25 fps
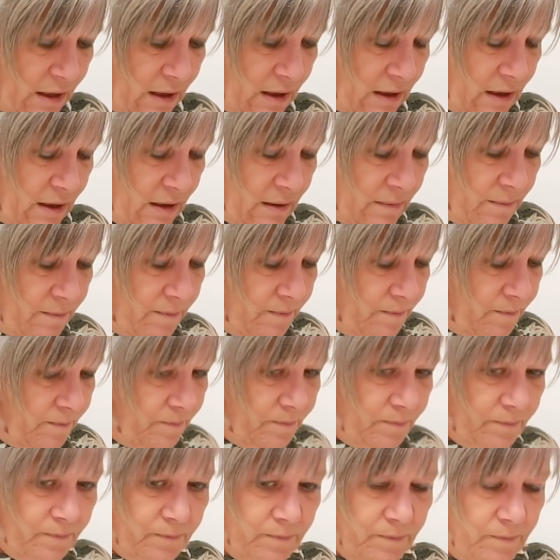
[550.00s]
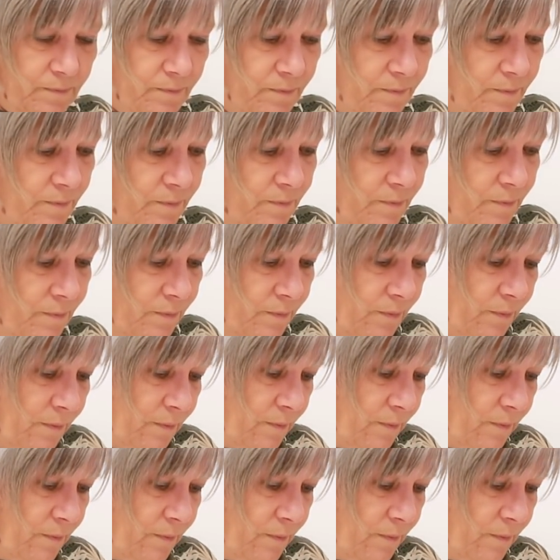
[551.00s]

[no speech]